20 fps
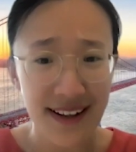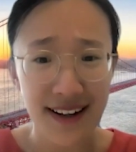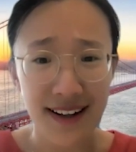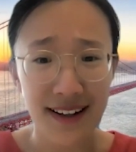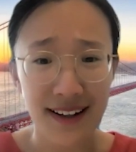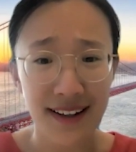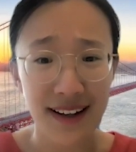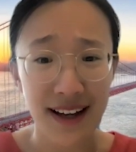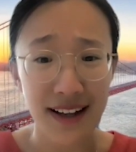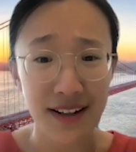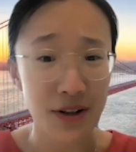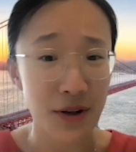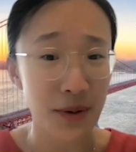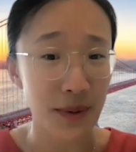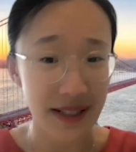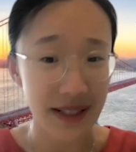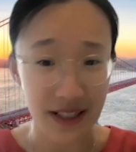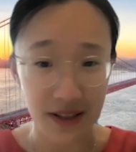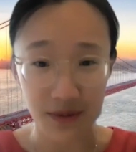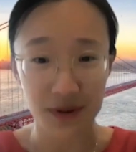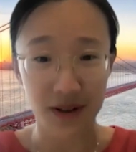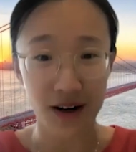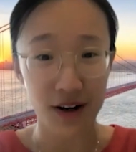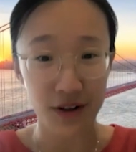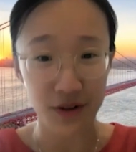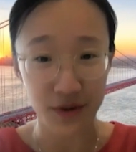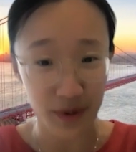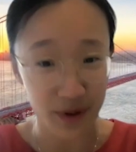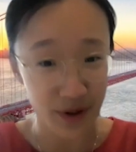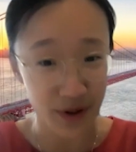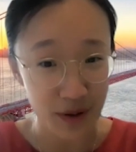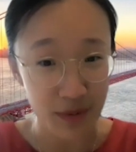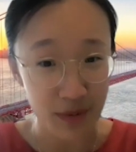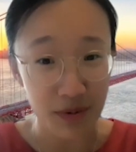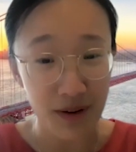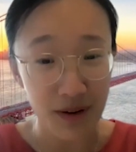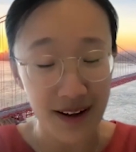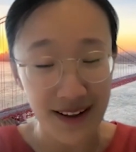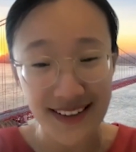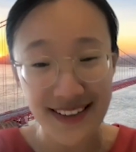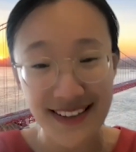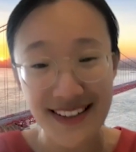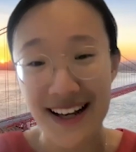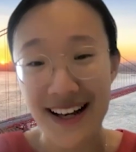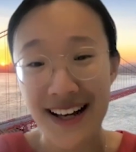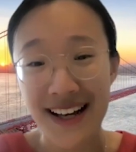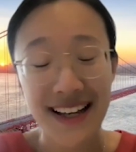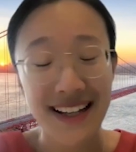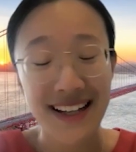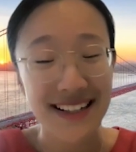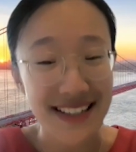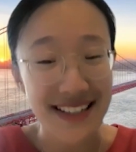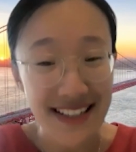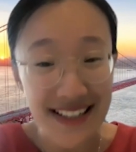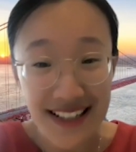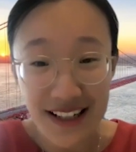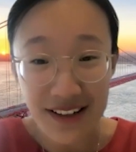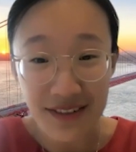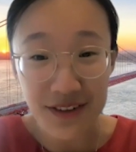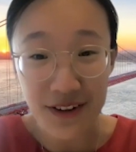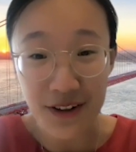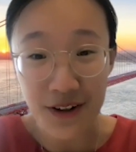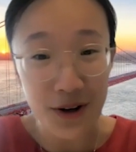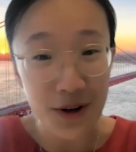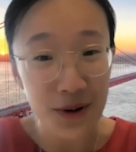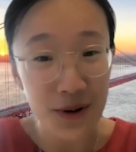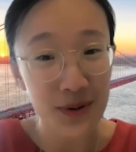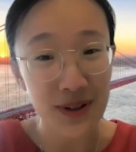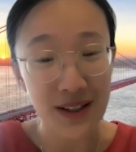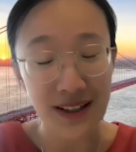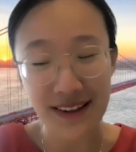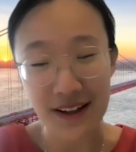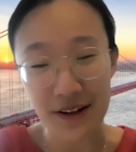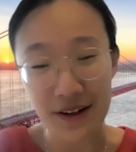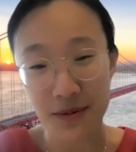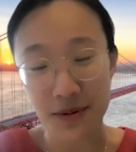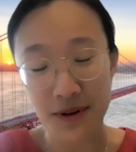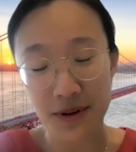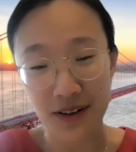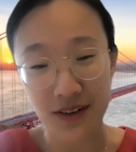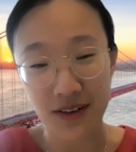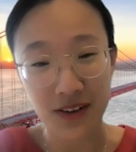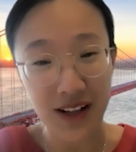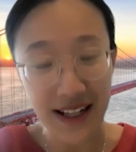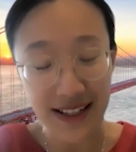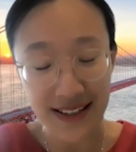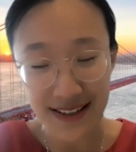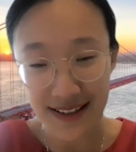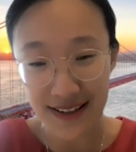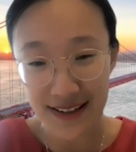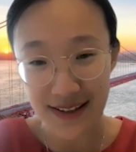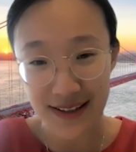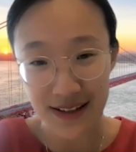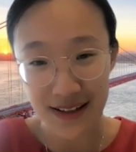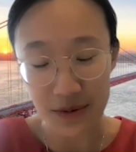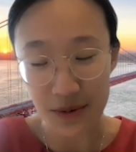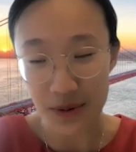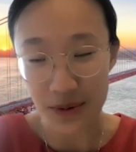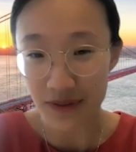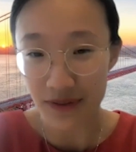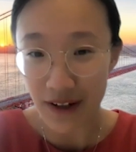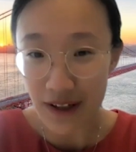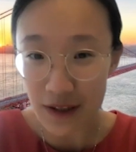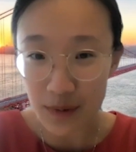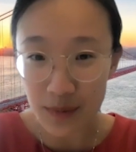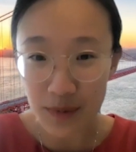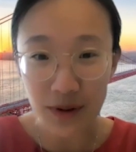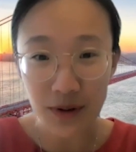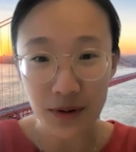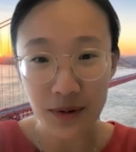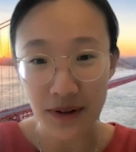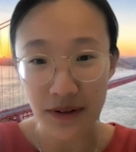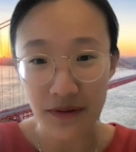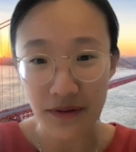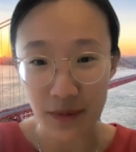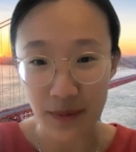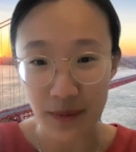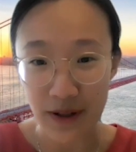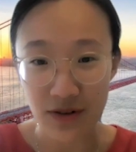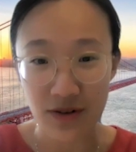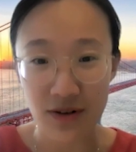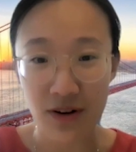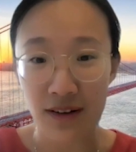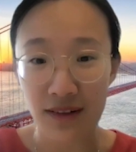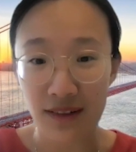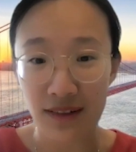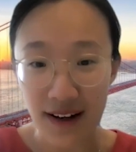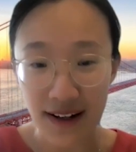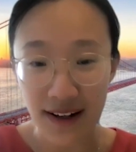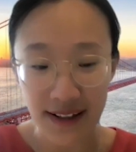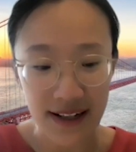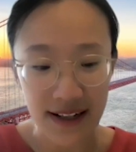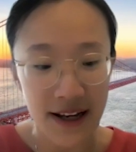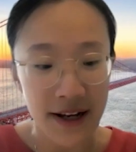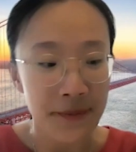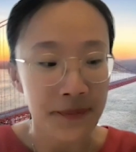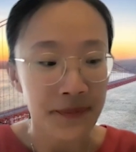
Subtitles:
I had no idea what entrepreneurship was, didn't even know that there were classes that were available or information online.